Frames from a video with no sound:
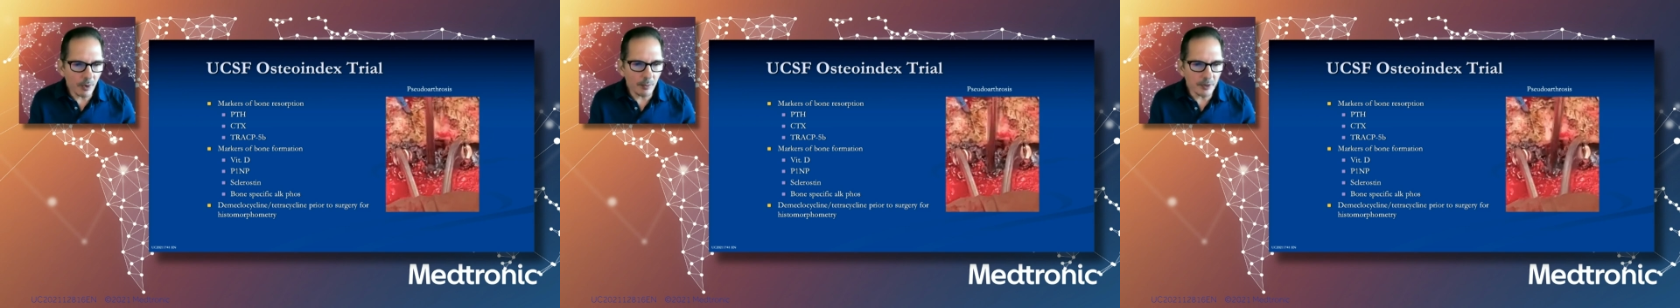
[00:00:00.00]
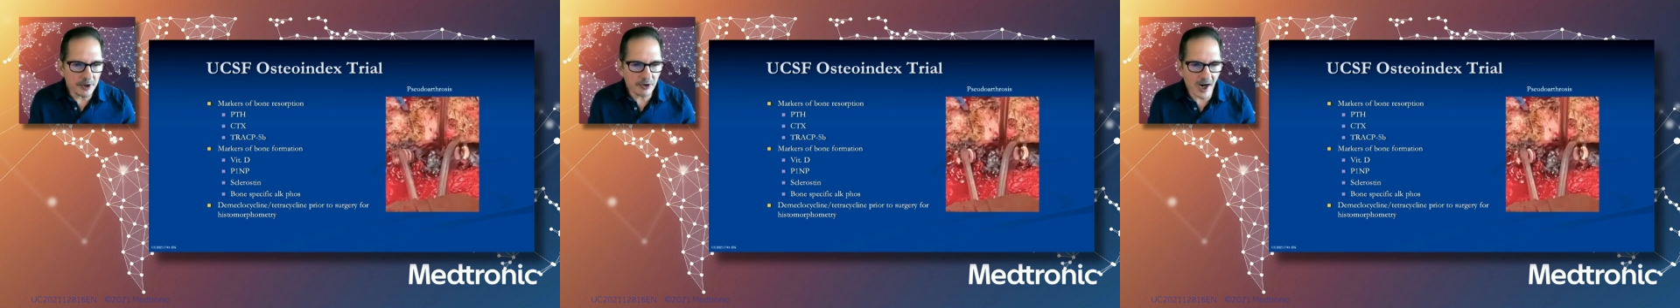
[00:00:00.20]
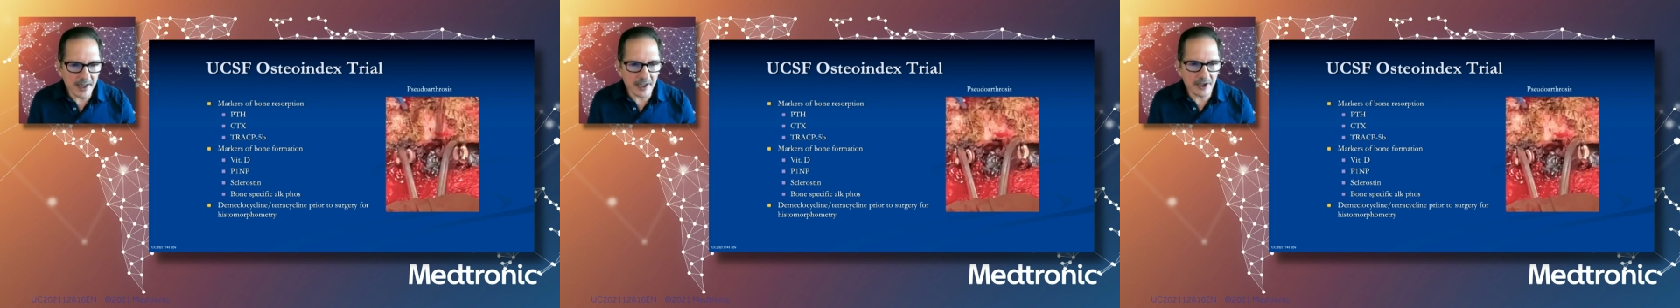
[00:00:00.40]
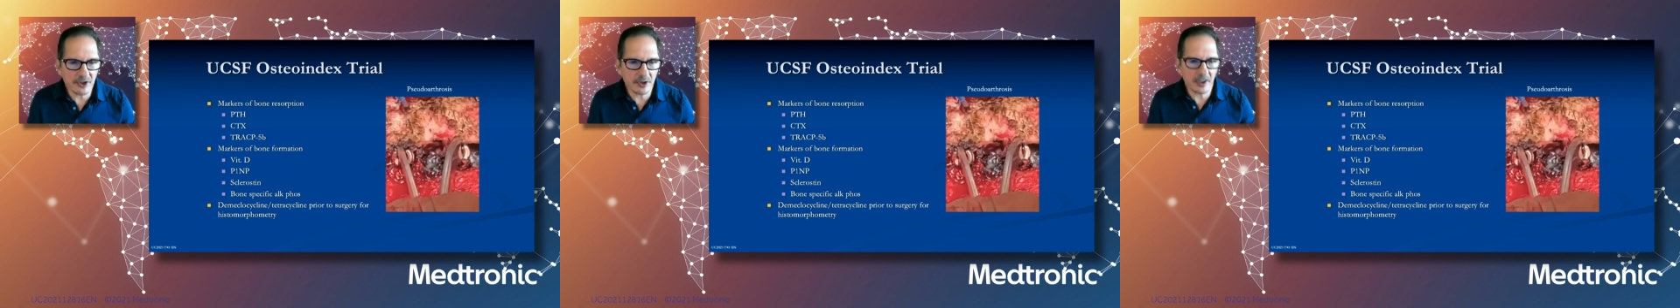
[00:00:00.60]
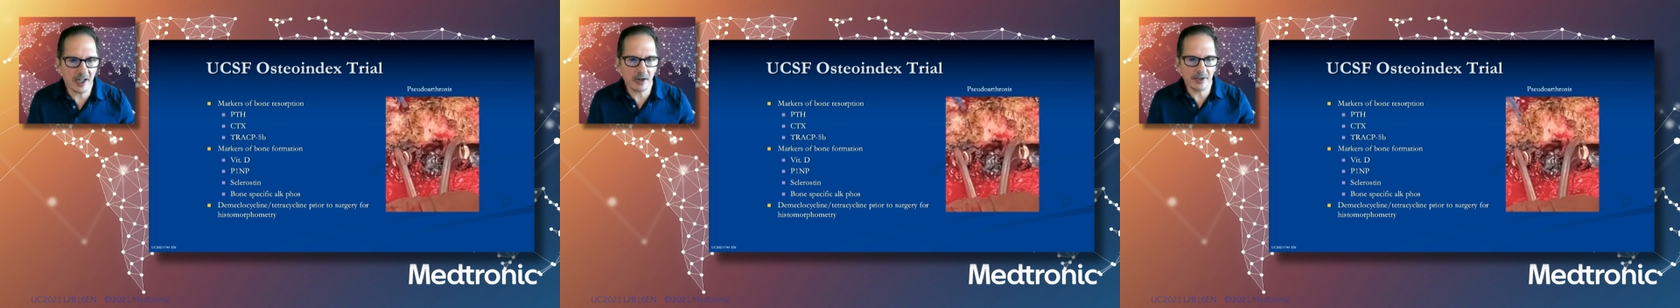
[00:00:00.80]
what we're trying to
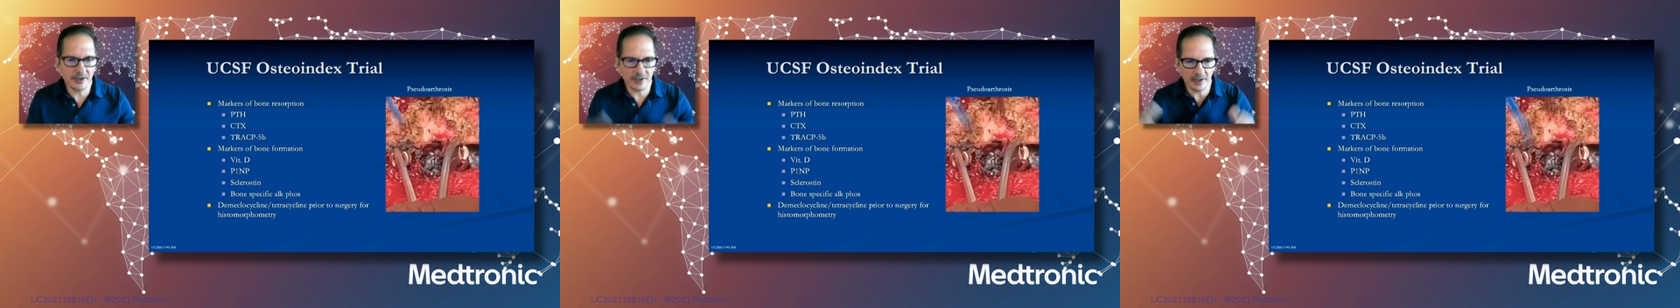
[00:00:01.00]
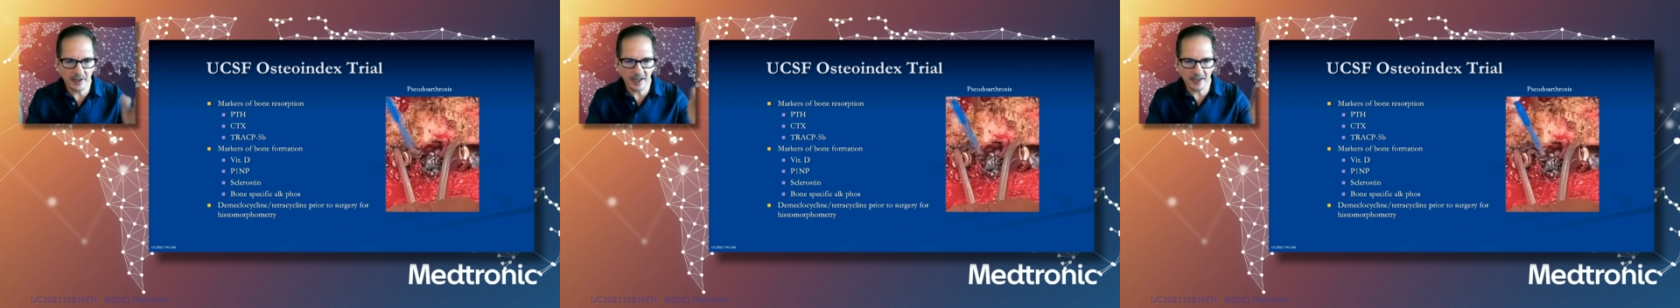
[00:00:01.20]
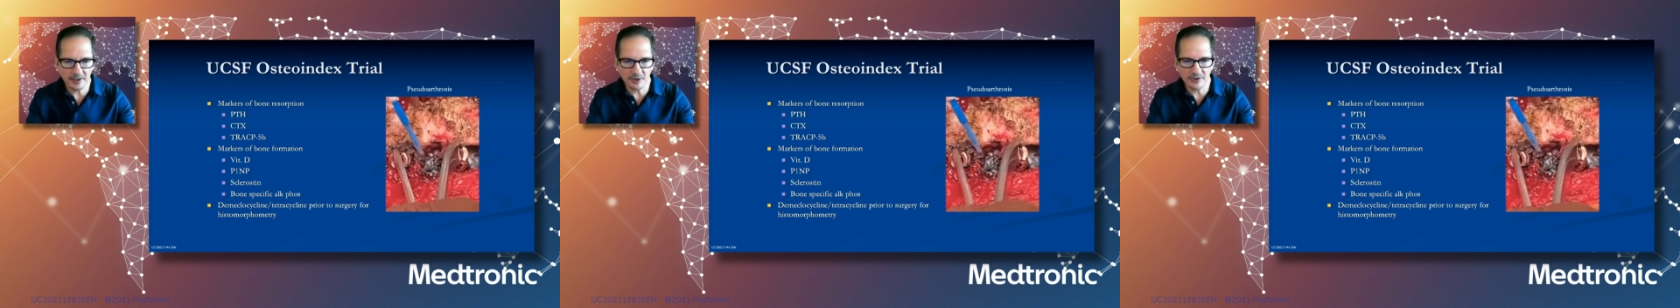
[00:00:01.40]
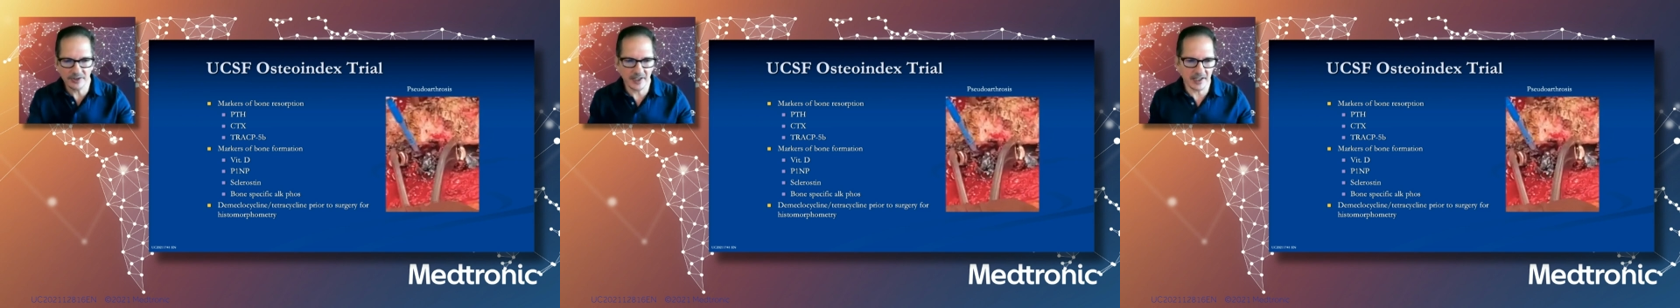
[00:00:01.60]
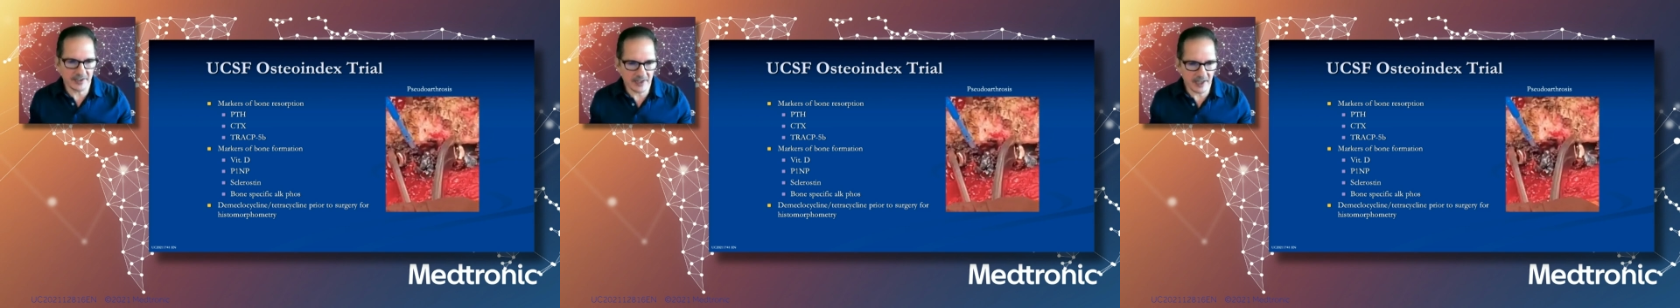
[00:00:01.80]
do here is a, at
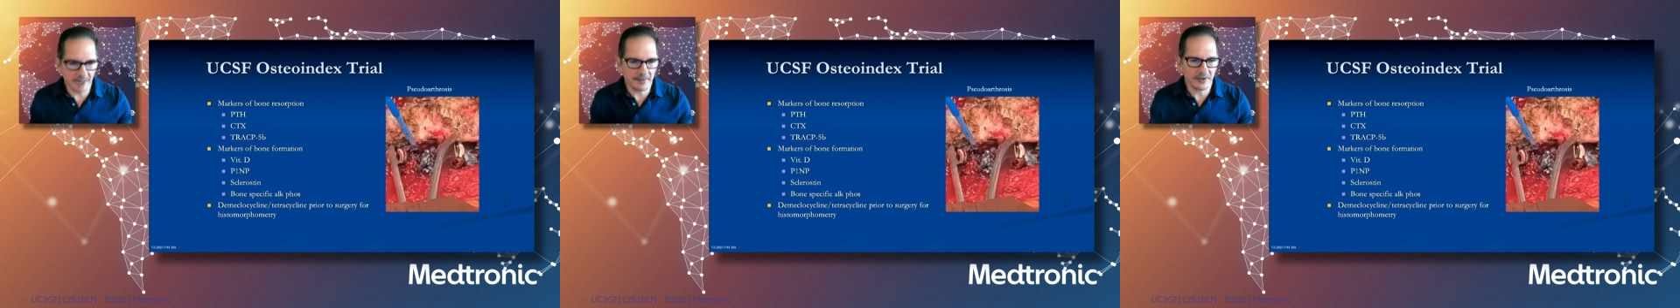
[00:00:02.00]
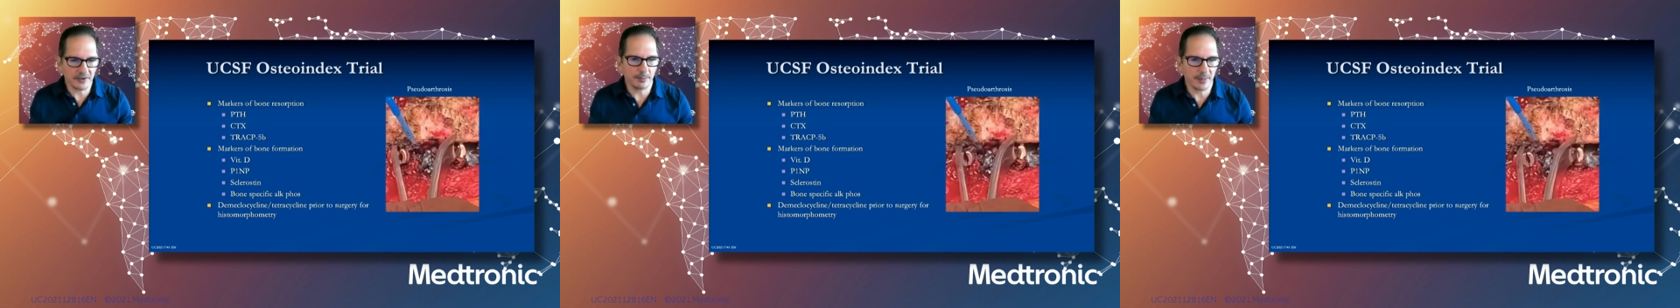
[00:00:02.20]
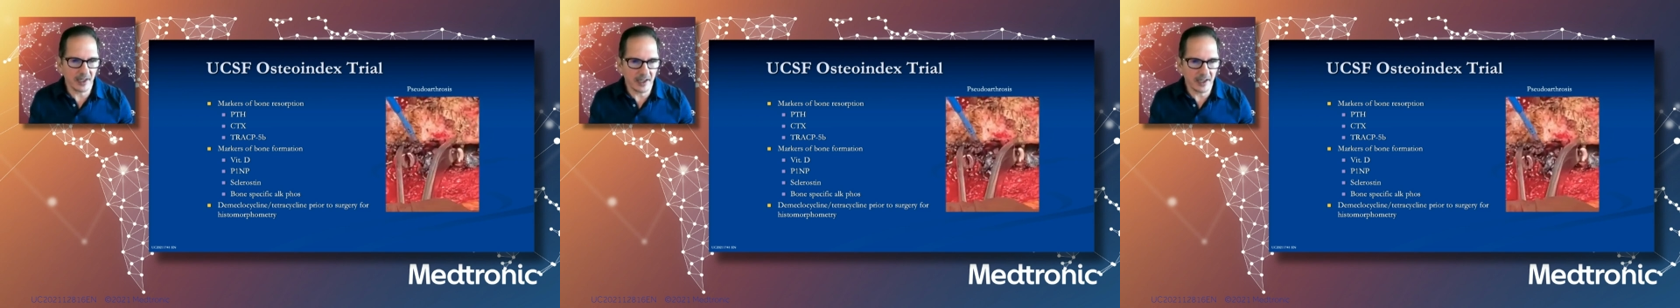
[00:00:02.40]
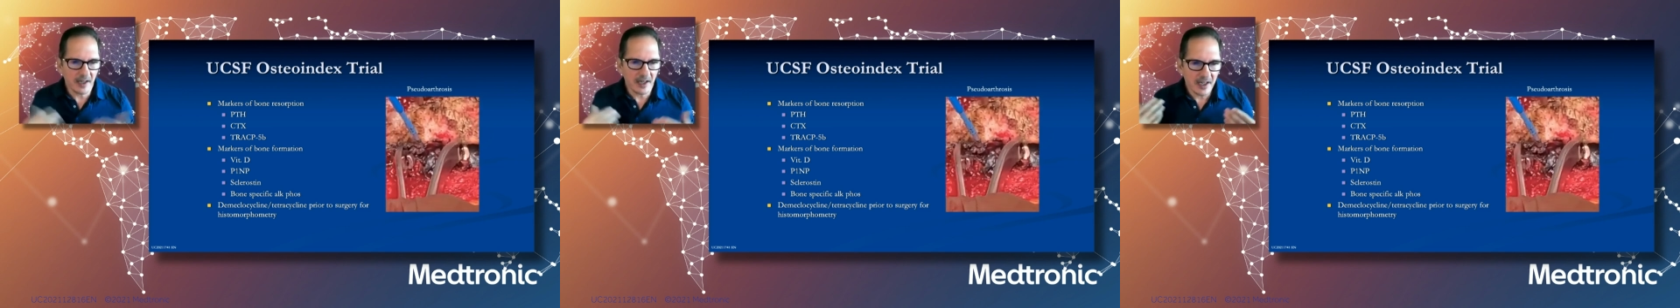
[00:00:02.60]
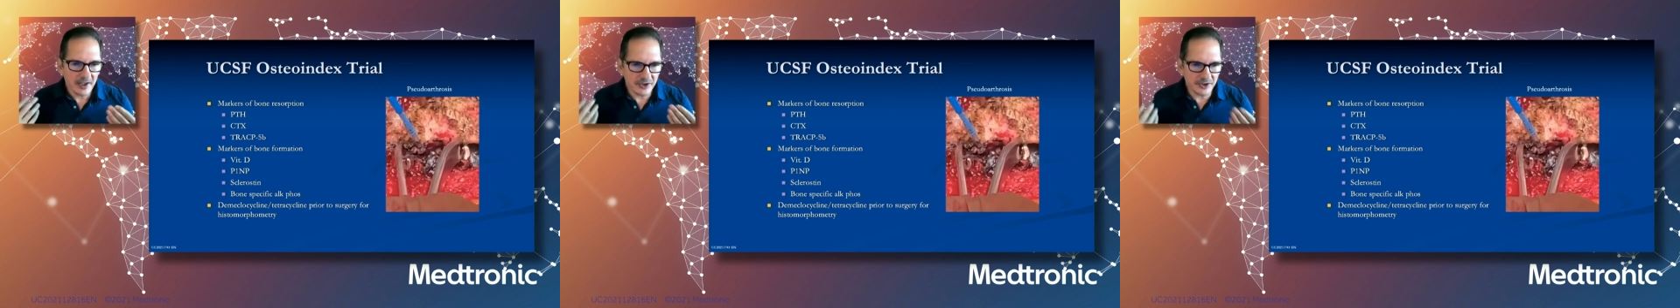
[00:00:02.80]
UCSF is a big